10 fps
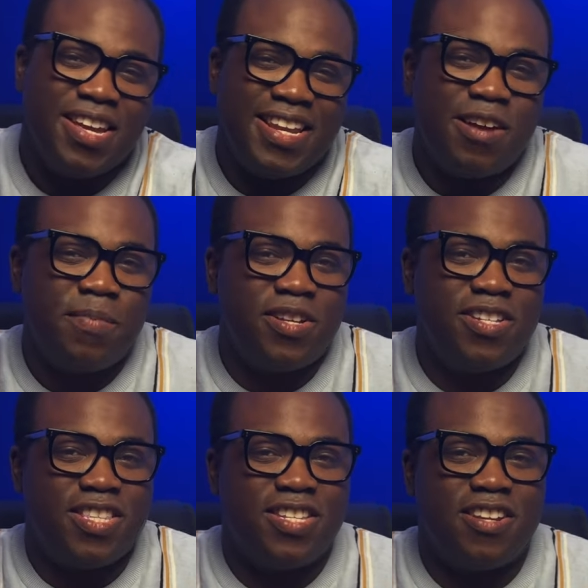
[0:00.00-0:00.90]
Now
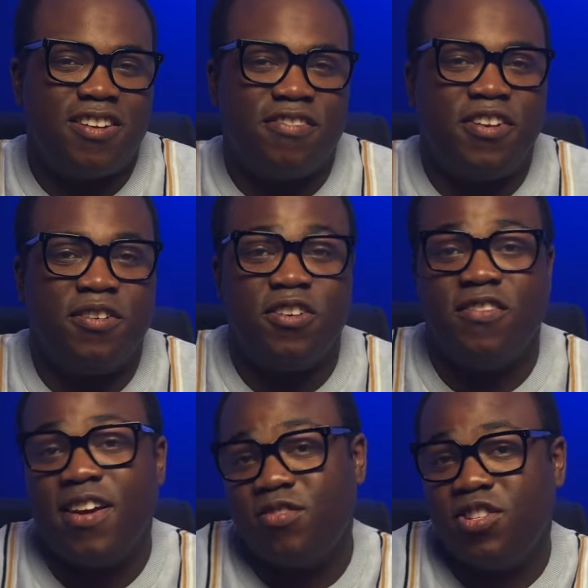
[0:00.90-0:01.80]
picture the scenario.
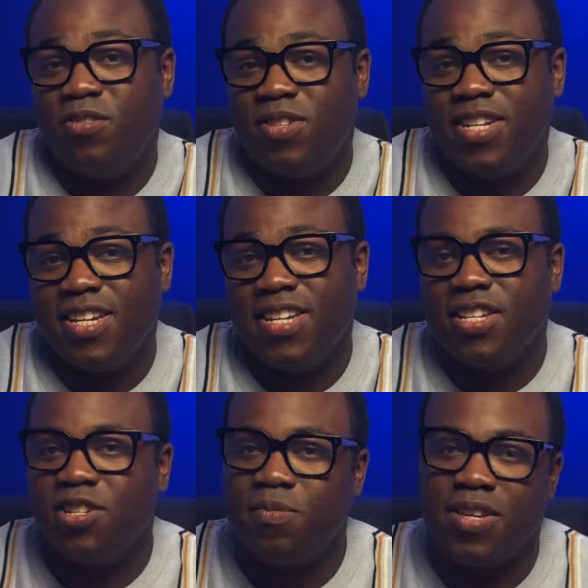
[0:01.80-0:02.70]
You're out shooting and
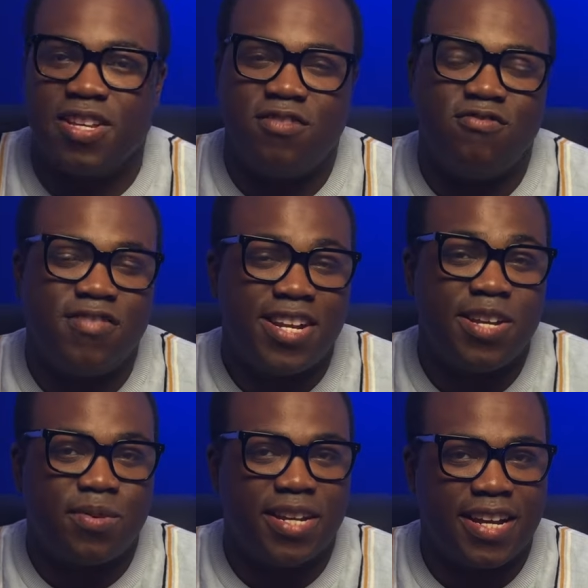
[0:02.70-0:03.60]
there's something you
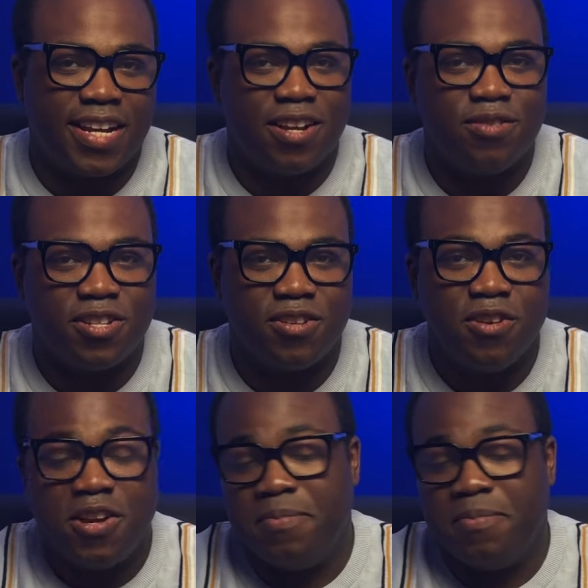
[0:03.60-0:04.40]
really want to get close to.